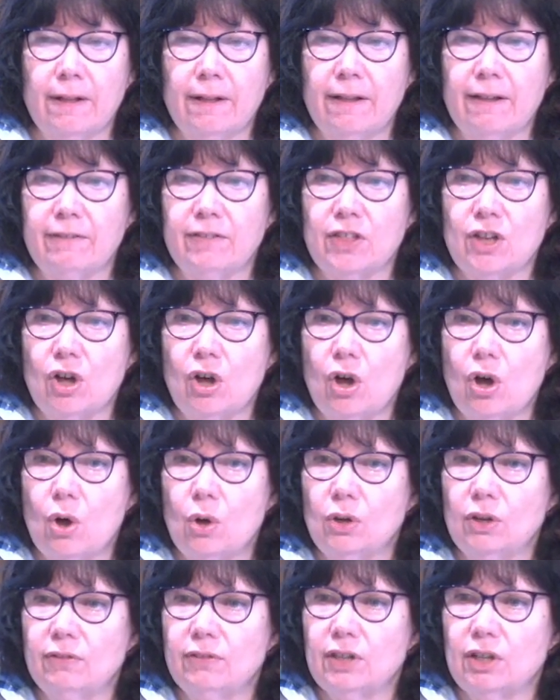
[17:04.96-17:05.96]
The
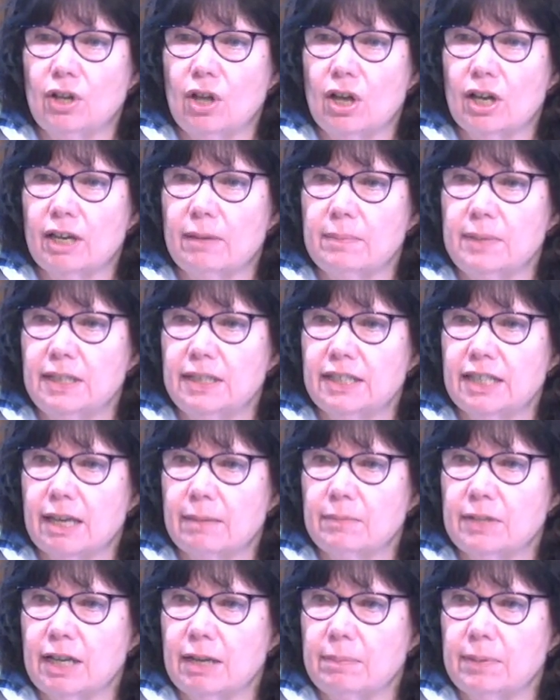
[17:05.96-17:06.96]
whole of the law can be
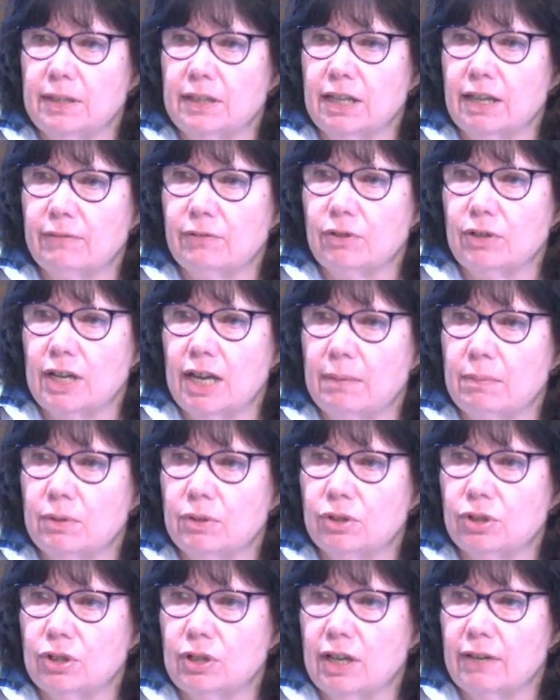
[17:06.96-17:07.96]
summed up in love your neighbor
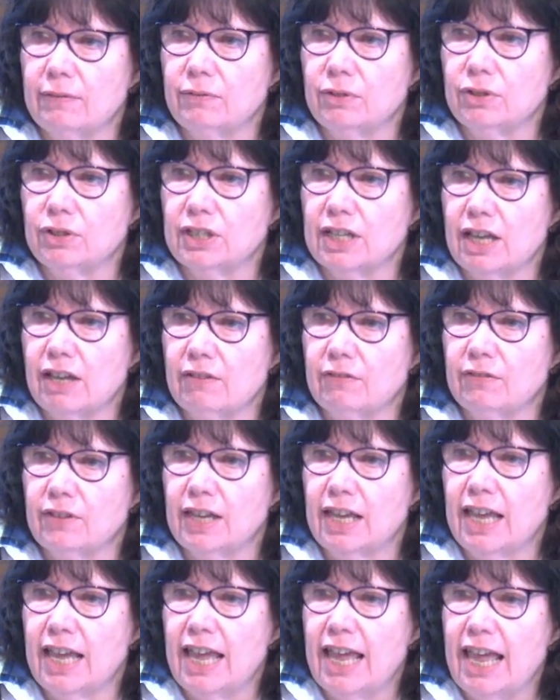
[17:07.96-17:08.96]
as you love yourself.
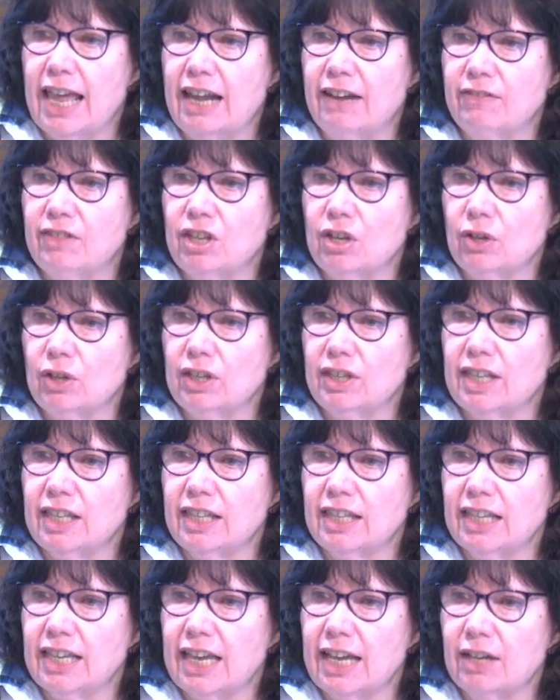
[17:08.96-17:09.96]
And if the only thing
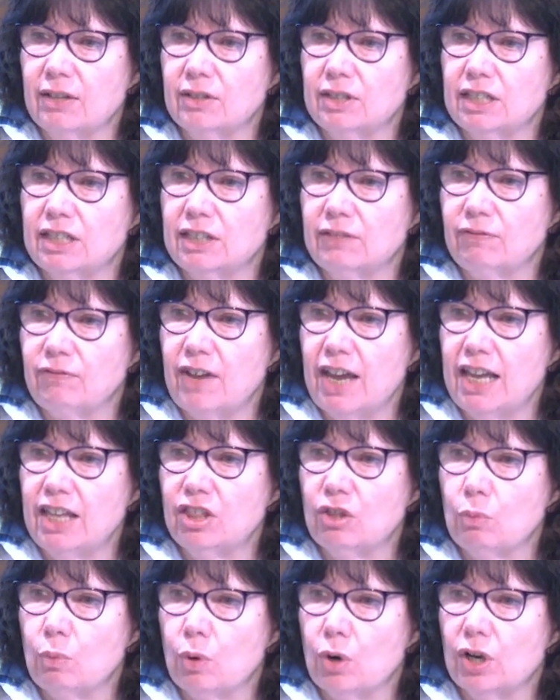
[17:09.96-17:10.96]
that counts is
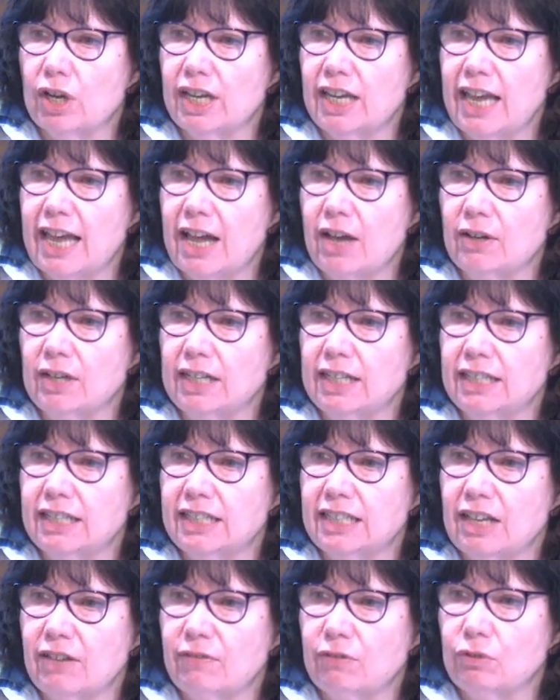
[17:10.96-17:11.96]
faith working out
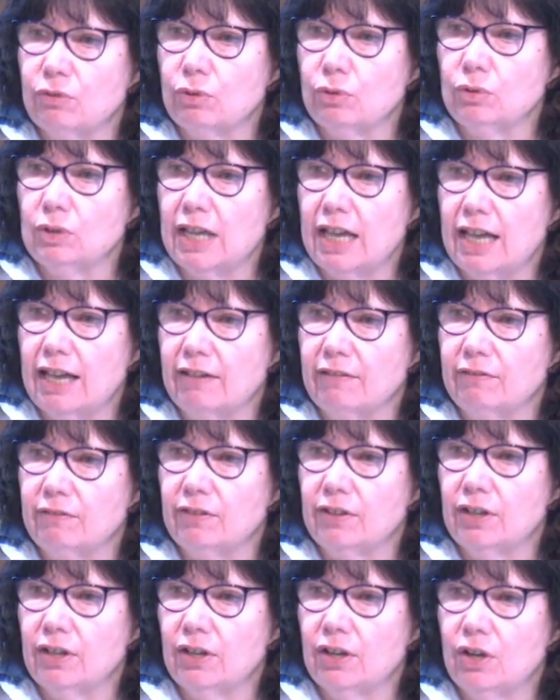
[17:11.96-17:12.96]
itself through love,
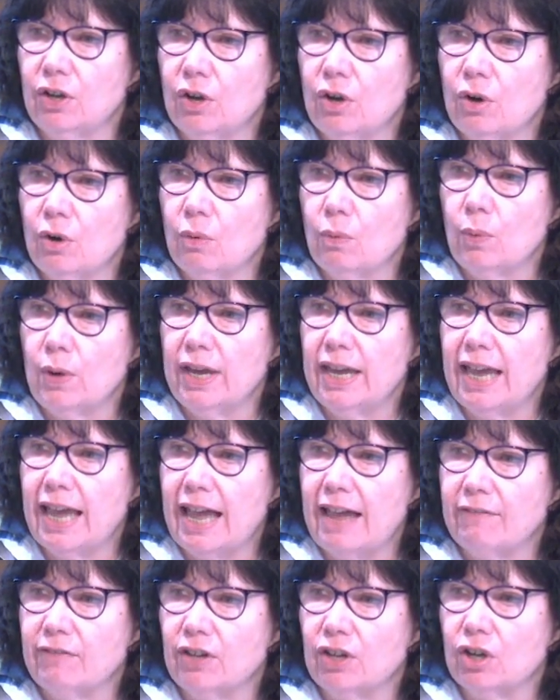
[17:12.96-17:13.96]
we
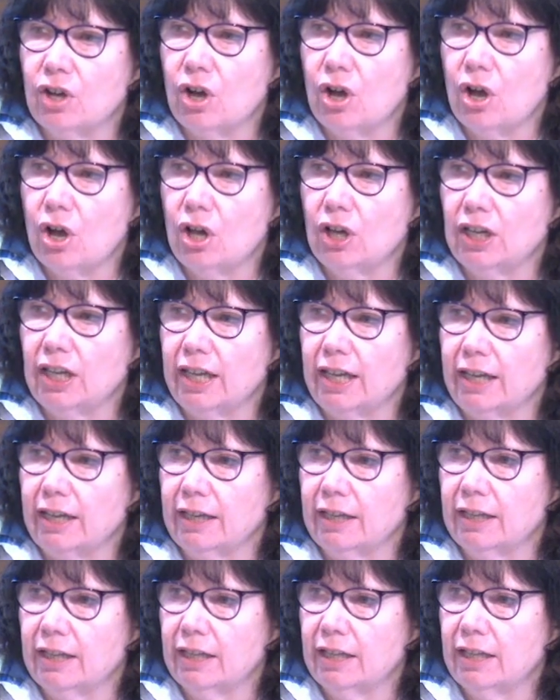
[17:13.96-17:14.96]
have a calling
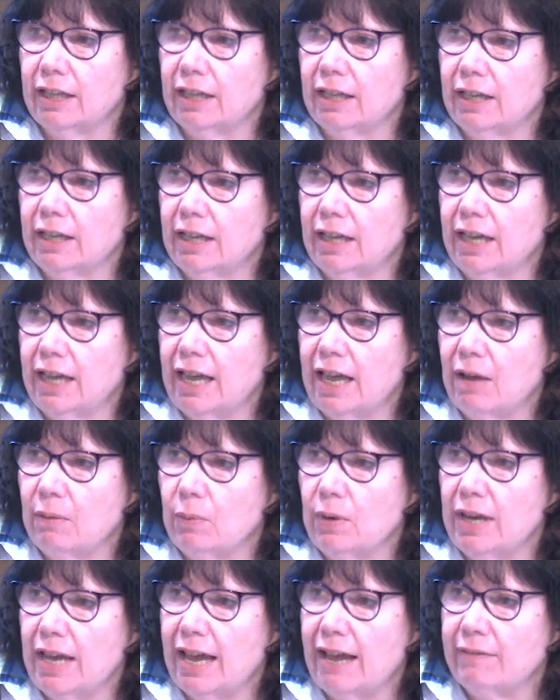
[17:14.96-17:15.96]
and
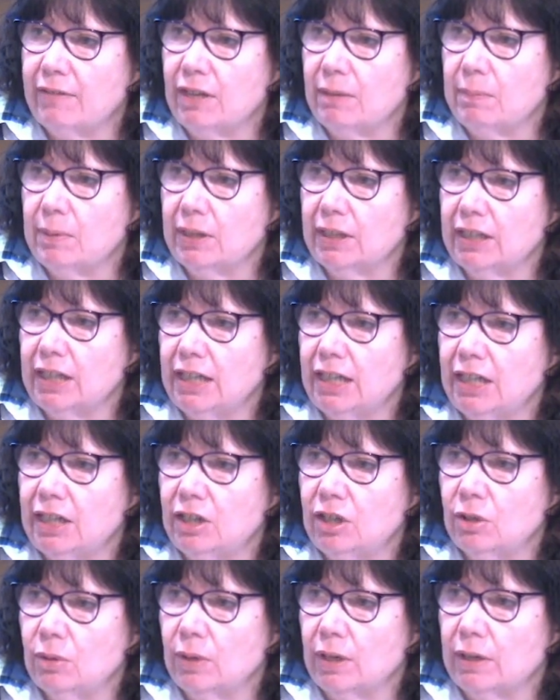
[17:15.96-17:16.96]
we have the ability to
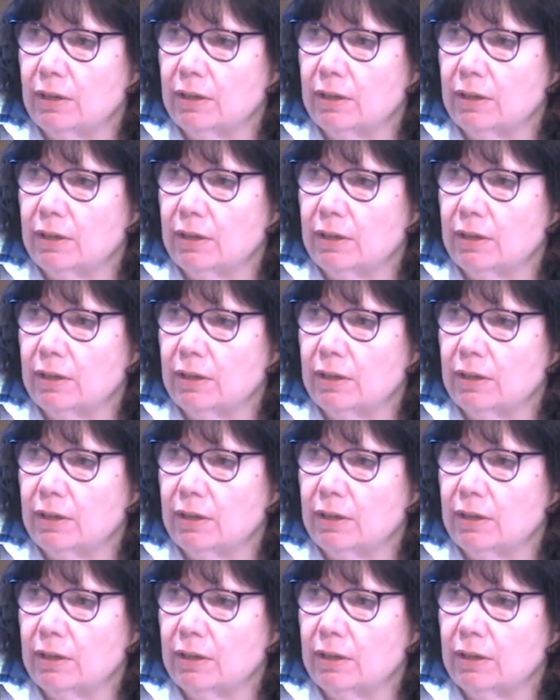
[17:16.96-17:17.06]
do it.